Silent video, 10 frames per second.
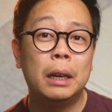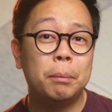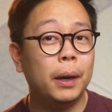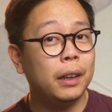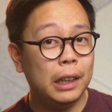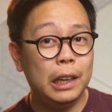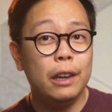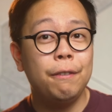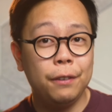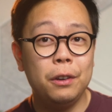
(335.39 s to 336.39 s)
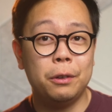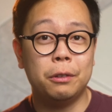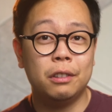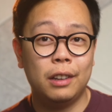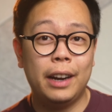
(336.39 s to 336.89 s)
but if you
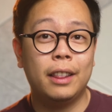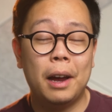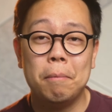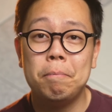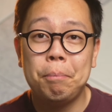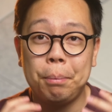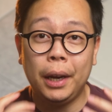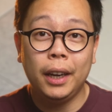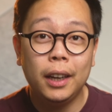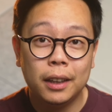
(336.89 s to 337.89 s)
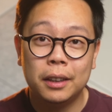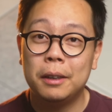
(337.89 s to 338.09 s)
like that big,